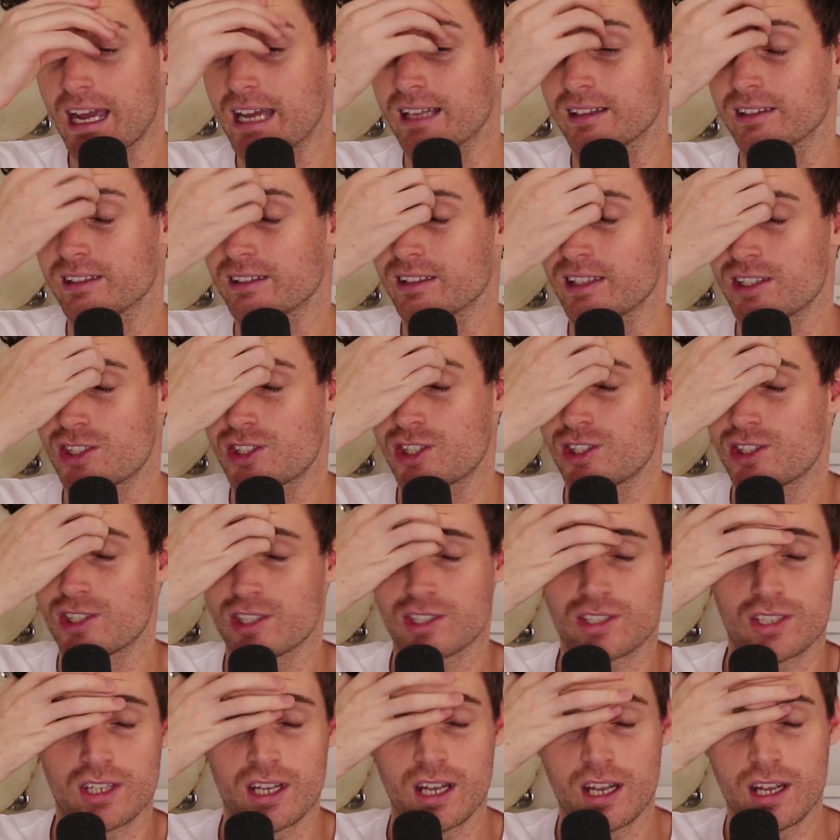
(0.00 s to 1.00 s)
Caitlin, that
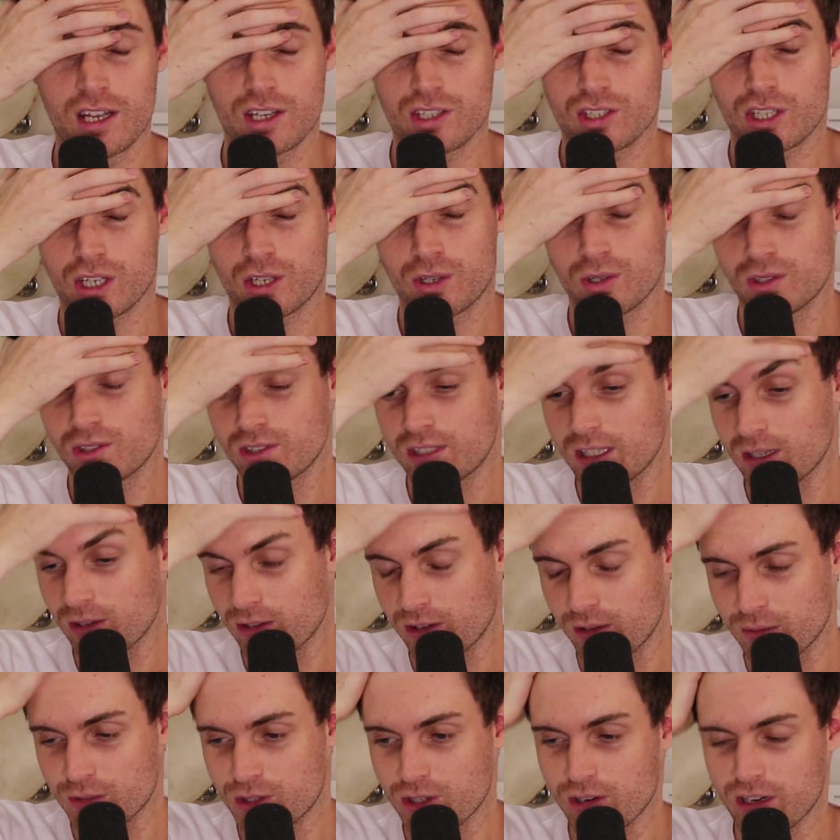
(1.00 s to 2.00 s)
she couldn't
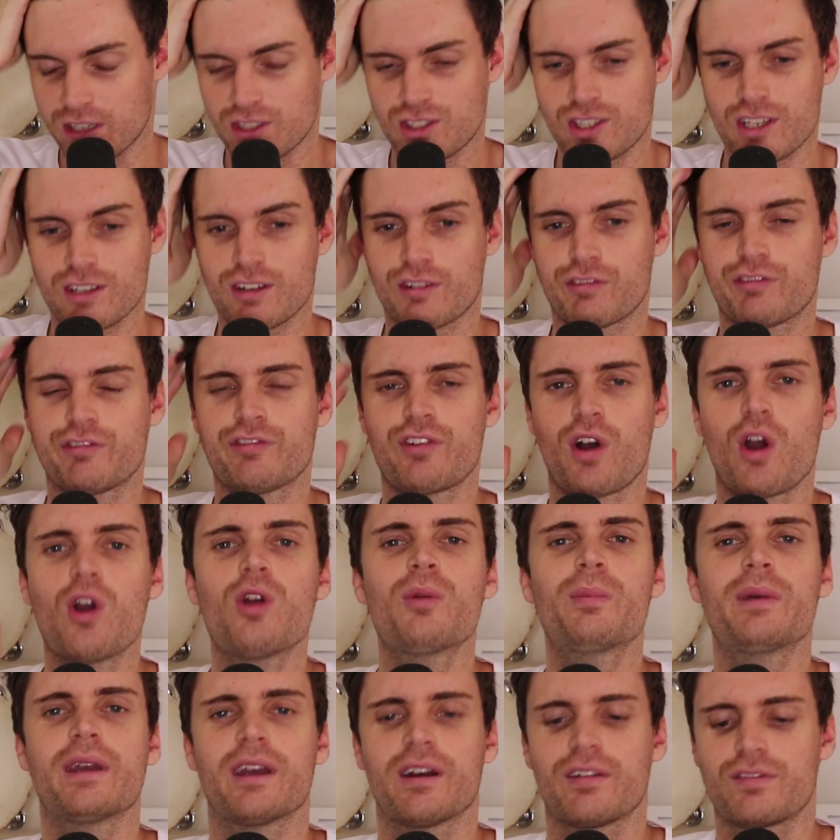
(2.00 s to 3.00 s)
deal with them. She reckoned she had a
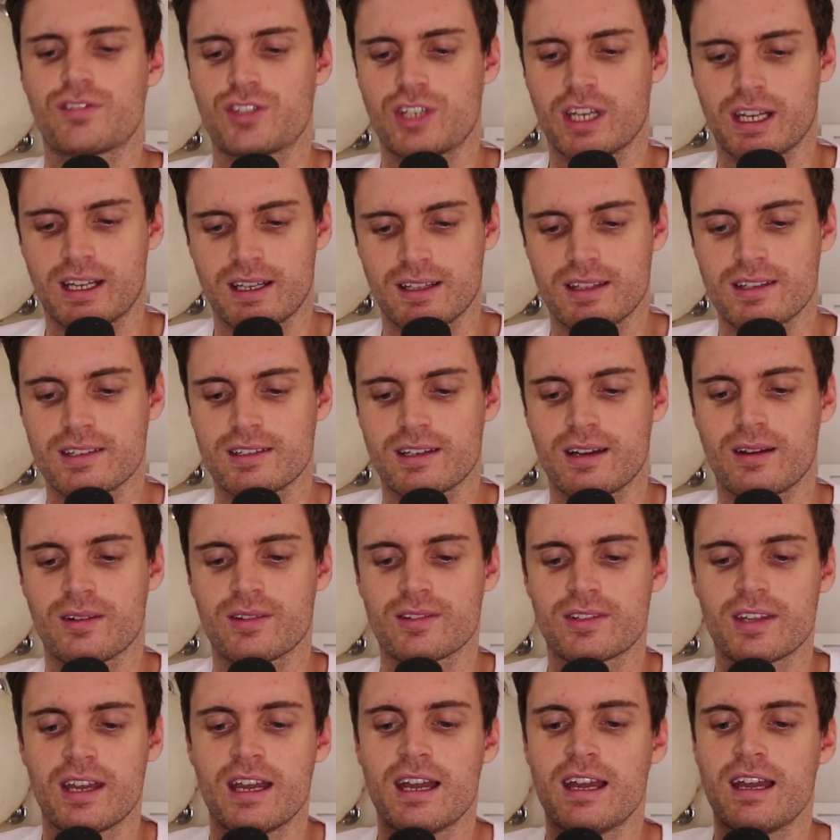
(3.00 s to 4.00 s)
phobia of chickens, and I
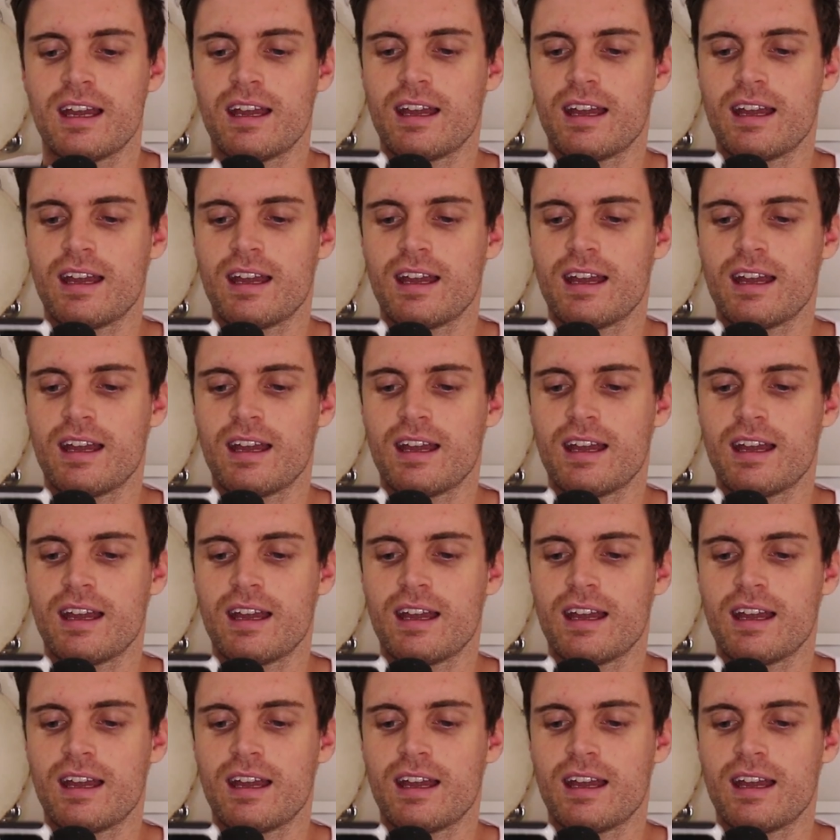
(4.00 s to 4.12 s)
was...